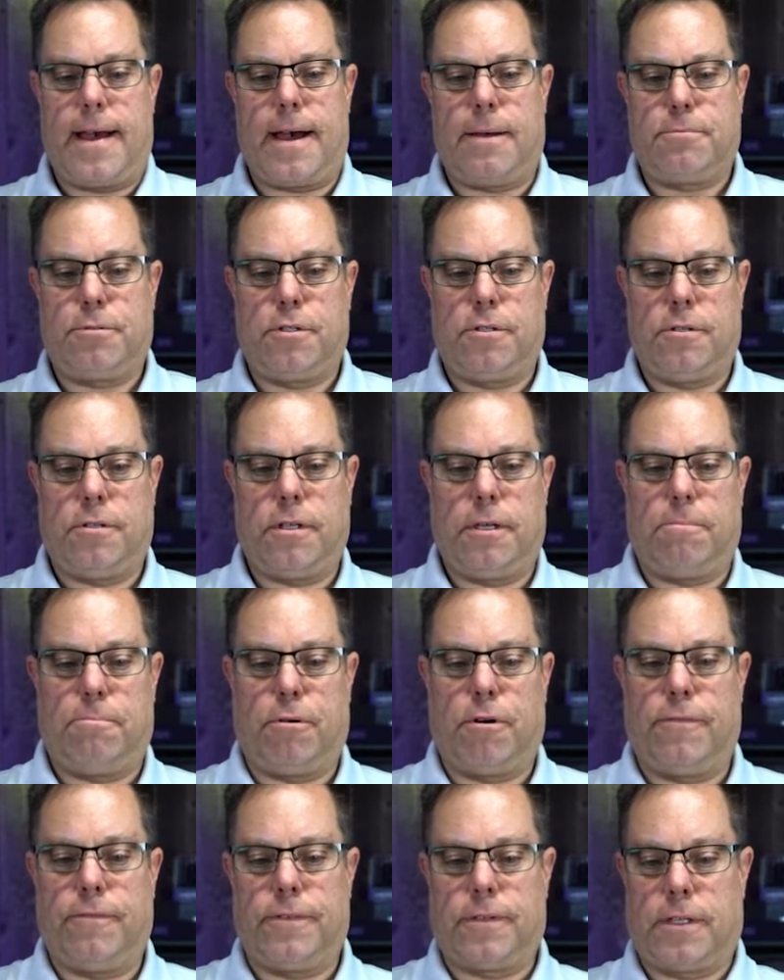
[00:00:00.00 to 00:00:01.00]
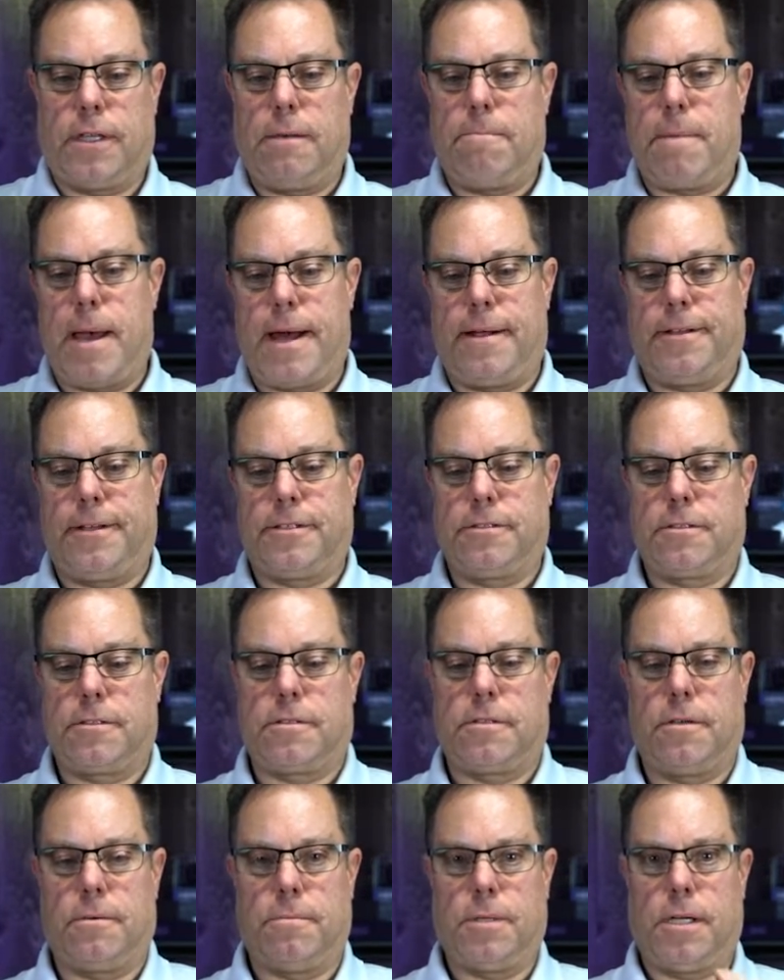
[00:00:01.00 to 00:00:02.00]
absolutely perfectly balanced.
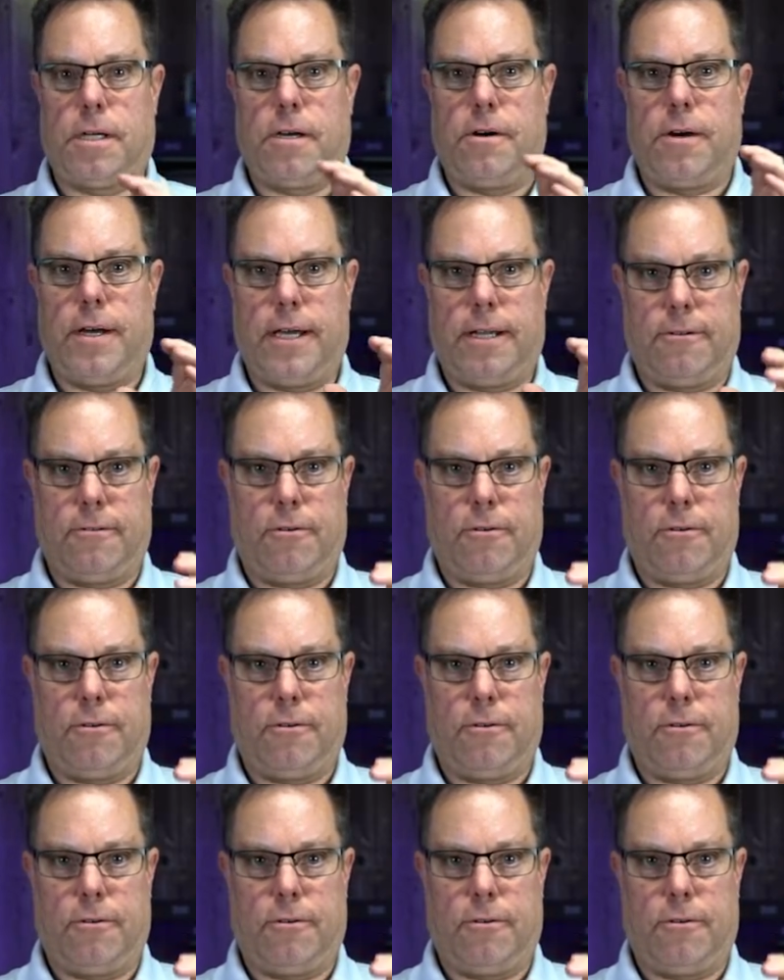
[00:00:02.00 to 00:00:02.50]
So I'm gonna go ahead